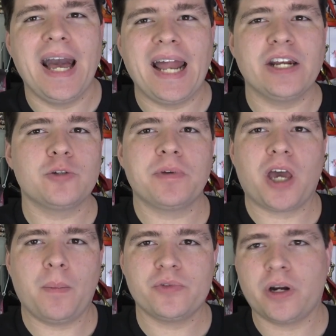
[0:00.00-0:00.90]
and it just
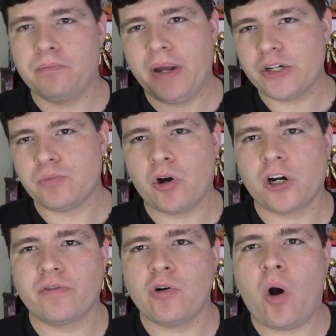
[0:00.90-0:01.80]
becomes their
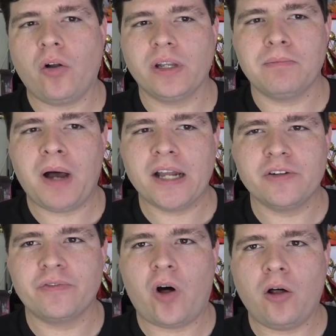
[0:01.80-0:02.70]
benchmark of quality by
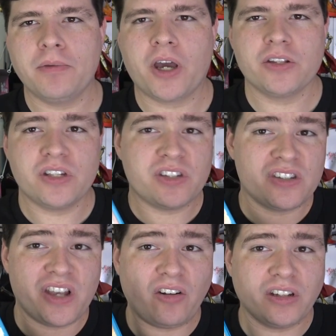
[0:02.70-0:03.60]
default because it's a
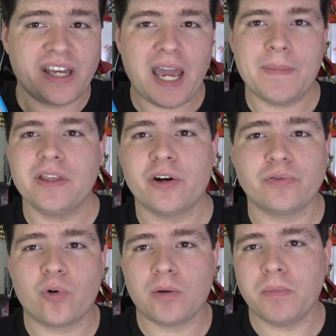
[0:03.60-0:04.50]
Zelda game and
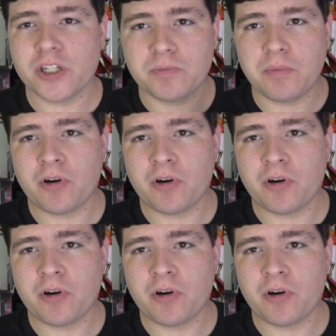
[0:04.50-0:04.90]
therefore it must be